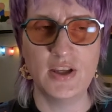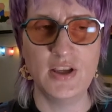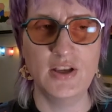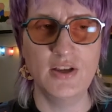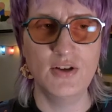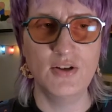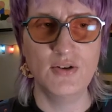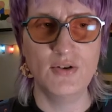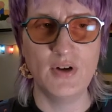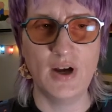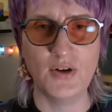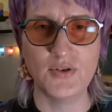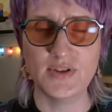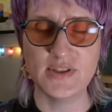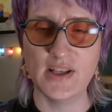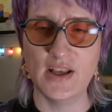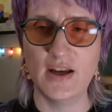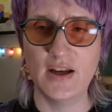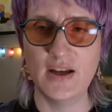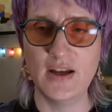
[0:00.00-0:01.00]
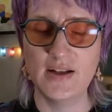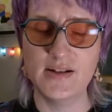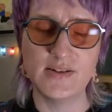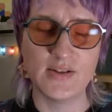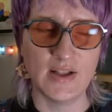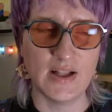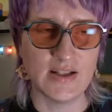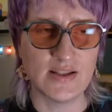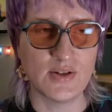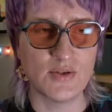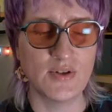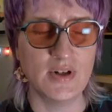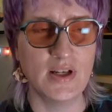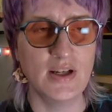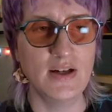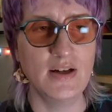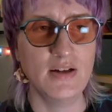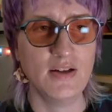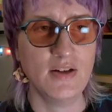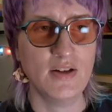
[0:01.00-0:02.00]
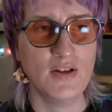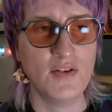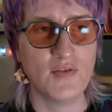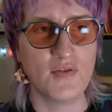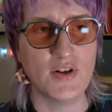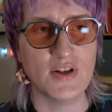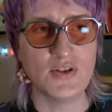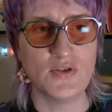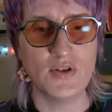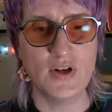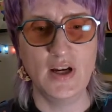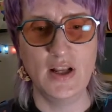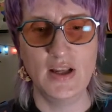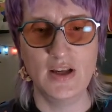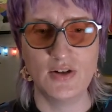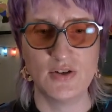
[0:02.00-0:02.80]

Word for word: queue outside, so that's already frustrating.